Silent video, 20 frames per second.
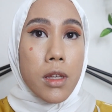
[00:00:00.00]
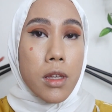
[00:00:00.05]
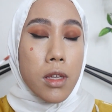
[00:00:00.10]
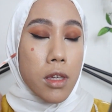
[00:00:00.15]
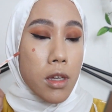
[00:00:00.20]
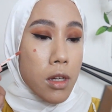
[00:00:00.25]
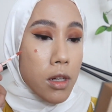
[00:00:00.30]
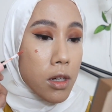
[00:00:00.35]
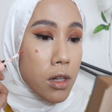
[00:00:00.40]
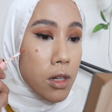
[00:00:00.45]

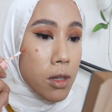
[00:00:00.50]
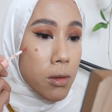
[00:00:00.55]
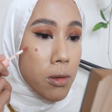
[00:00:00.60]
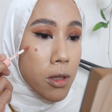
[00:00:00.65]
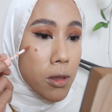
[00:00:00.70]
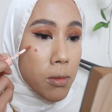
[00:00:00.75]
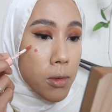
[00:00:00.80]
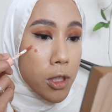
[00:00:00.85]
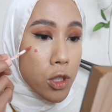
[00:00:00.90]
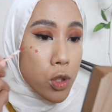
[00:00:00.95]
here,
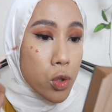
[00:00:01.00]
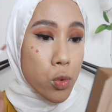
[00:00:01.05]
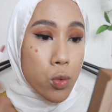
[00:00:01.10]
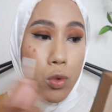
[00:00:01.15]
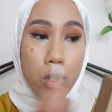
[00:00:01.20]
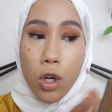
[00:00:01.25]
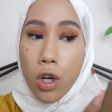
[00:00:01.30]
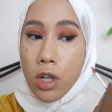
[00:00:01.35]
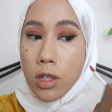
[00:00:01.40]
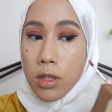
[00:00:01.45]
maybe
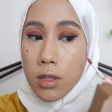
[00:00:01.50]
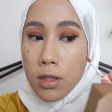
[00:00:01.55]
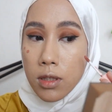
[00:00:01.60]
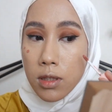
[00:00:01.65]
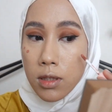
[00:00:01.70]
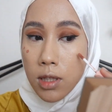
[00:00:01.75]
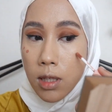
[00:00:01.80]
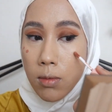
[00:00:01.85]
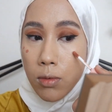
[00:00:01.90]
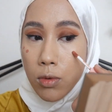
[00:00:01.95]
2 dots,
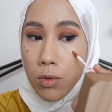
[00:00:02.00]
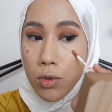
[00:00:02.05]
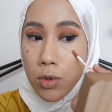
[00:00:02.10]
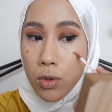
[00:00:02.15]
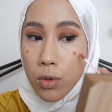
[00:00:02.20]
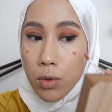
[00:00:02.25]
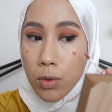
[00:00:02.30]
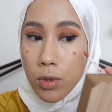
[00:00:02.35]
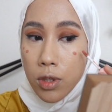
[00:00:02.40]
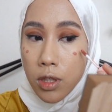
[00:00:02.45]
same
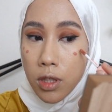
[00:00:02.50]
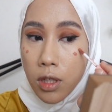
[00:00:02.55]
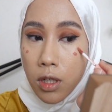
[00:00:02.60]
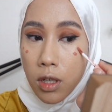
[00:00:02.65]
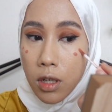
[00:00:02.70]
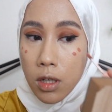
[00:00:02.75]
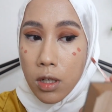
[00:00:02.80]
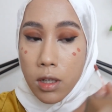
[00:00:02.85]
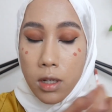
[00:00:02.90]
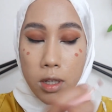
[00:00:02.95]
goes to
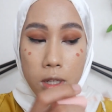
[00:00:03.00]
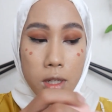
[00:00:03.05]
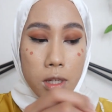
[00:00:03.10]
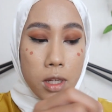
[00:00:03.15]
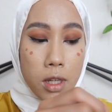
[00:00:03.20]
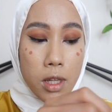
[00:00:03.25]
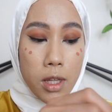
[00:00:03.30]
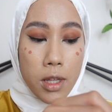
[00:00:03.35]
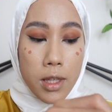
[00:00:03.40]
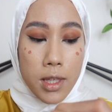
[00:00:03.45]
here.
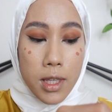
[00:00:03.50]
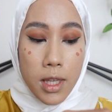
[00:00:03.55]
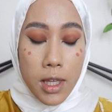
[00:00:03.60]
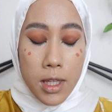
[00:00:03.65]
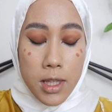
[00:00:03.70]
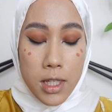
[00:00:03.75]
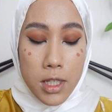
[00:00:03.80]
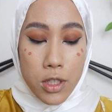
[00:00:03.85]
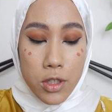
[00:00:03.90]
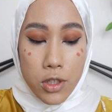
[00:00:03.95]

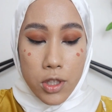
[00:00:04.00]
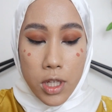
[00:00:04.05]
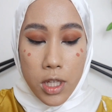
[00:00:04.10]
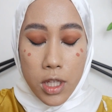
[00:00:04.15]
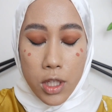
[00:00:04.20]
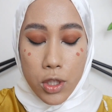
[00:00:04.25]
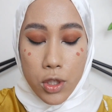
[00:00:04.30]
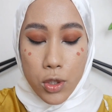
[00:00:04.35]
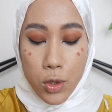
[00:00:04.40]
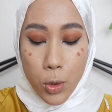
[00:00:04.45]
Okay, this
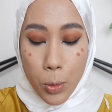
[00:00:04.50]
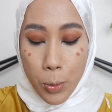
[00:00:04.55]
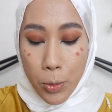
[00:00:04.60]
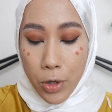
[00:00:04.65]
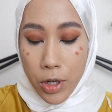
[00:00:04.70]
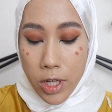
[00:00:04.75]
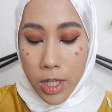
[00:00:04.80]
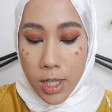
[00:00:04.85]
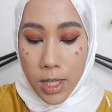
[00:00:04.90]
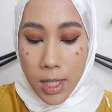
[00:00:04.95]
shade is so
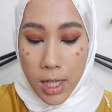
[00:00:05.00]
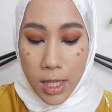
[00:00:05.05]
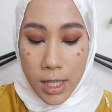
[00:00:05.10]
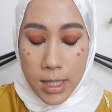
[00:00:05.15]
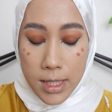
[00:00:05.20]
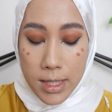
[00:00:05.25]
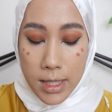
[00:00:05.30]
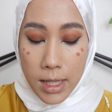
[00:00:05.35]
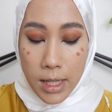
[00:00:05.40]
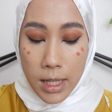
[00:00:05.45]
pretty.
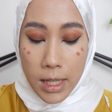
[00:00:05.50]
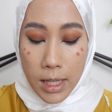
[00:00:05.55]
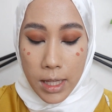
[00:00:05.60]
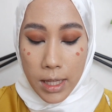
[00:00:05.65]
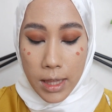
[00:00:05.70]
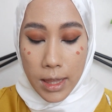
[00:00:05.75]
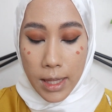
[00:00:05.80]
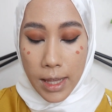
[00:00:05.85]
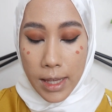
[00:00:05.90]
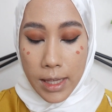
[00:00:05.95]
It's
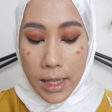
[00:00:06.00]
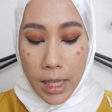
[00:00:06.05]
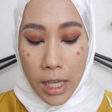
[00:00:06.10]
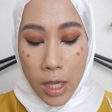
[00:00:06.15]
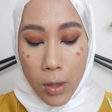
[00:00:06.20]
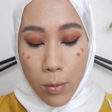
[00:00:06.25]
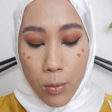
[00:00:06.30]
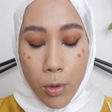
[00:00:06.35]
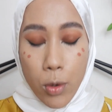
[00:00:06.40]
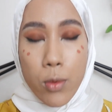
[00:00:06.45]
like
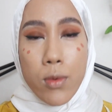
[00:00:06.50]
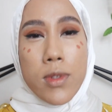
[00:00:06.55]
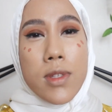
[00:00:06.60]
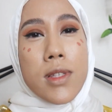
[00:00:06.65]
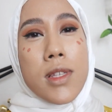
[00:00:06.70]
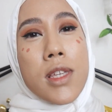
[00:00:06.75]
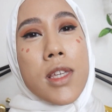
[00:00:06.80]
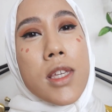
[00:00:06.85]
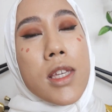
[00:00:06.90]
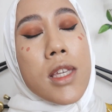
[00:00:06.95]
a
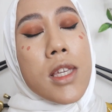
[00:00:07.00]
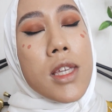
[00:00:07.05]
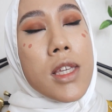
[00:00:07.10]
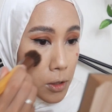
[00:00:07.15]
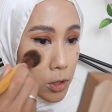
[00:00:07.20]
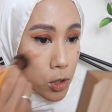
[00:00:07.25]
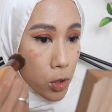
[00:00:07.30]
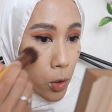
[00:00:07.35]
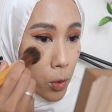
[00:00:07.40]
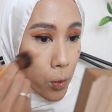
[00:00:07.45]
rosy
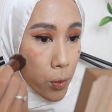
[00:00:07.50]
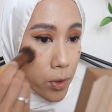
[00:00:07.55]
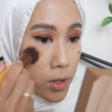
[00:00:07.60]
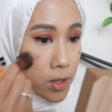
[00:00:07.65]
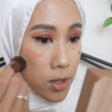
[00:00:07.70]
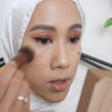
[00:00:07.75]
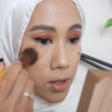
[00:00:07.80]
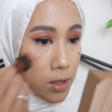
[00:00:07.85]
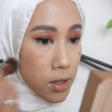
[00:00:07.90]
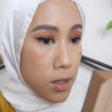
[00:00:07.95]

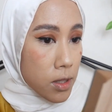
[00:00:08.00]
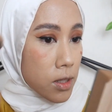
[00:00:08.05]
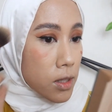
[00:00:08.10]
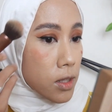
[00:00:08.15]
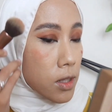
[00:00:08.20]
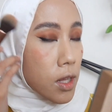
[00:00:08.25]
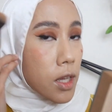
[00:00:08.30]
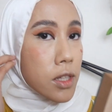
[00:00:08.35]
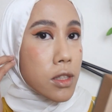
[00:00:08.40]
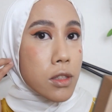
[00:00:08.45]
tone,
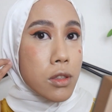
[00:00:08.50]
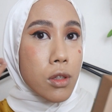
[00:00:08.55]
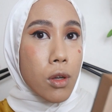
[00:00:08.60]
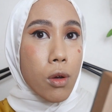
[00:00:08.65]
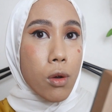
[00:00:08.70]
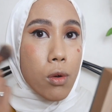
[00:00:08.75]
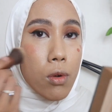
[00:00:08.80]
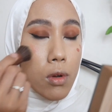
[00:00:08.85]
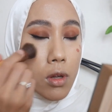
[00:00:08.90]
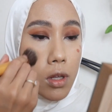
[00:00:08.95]
like
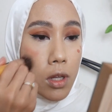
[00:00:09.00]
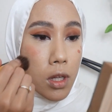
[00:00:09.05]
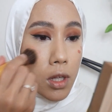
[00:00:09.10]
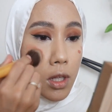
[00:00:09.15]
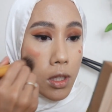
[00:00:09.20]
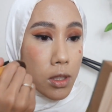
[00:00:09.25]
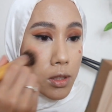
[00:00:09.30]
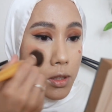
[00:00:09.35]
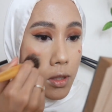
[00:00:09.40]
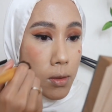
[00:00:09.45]
so.
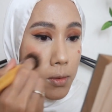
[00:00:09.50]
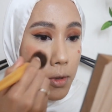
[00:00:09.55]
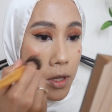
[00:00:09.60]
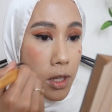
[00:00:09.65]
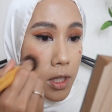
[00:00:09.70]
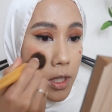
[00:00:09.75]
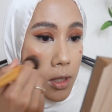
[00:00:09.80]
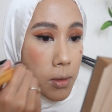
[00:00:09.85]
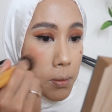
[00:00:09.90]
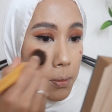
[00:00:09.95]
So I'm
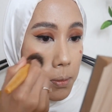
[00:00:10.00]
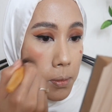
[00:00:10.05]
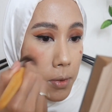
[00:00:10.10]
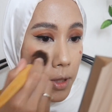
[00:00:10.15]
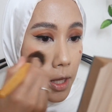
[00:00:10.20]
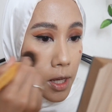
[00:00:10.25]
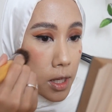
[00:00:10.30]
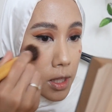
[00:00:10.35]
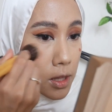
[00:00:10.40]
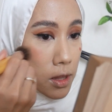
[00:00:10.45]
gonna
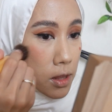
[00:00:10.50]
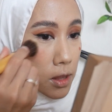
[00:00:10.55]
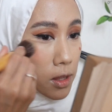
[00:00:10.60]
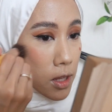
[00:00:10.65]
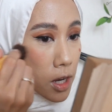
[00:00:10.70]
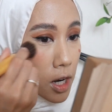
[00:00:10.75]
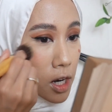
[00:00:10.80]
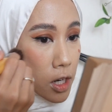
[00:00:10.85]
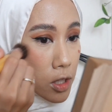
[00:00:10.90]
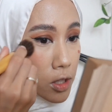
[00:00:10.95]
apply
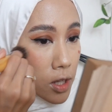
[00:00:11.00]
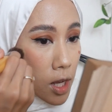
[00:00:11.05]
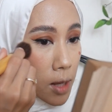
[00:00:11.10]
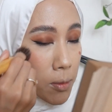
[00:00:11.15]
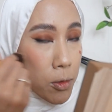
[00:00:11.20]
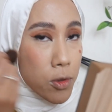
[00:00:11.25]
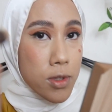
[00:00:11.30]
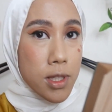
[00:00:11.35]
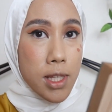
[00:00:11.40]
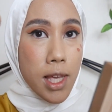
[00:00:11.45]
there.
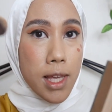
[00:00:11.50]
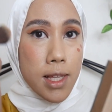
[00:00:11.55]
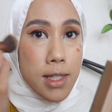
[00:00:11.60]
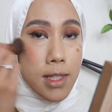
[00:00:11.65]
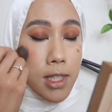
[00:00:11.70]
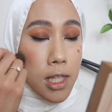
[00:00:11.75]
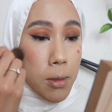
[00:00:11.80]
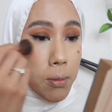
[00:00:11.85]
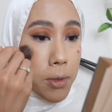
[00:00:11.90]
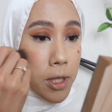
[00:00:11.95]
I'm using a
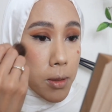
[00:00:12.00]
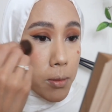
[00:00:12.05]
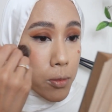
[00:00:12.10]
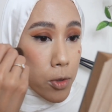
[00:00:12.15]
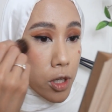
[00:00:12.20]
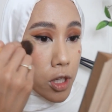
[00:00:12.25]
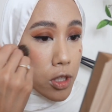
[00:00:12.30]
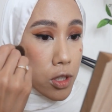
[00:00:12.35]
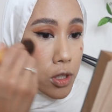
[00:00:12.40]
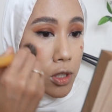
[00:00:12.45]
stippling
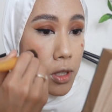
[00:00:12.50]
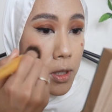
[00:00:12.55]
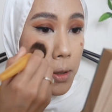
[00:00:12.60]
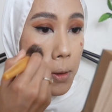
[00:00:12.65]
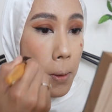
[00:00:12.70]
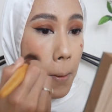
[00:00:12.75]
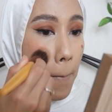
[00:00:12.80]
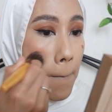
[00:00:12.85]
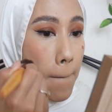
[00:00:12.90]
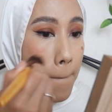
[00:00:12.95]
brush.
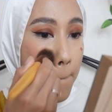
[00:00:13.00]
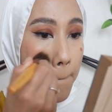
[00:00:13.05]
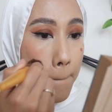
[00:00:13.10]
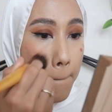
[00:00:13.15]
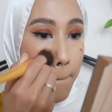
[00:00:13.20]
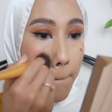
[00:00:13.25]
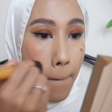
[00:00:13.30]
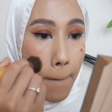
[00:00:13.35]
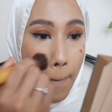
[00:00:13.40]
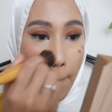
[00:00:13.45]

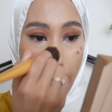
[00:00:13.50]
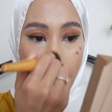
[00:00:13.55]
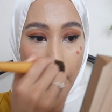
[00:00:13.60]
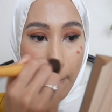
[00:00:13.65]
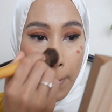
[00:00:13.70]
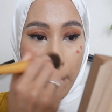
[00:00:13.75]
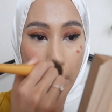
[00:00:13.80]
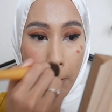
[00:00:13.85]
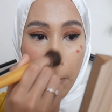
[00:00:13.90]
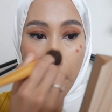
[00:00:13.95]

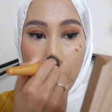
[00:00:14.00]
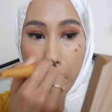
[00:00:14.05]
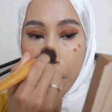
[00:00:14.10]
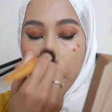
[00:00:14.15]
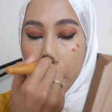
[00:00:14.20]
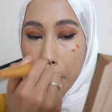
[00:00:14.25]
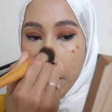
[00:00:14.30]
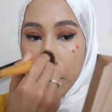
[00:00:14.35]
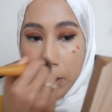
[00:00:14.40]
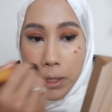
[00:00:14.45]
I'm gonna
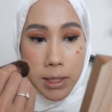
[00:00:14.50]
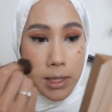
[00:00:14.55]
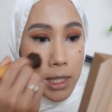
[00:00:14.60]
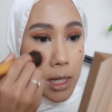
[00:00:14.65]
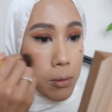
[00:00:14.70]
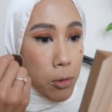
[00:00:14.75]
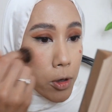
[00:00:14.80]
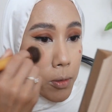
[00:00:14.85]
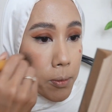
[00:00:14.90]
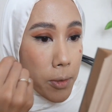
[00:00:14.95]
apply
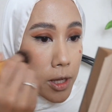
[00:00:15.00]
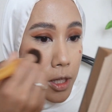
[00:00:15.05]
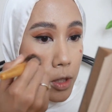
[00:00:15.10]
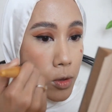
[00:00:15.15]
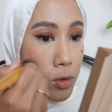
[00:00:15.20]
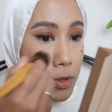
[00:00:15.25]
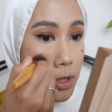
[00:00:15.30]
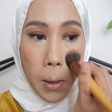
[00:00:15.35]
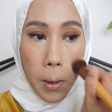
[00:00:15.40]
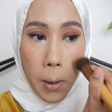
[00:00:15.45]
some on my
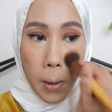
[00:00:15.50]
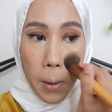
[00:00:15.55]
nose.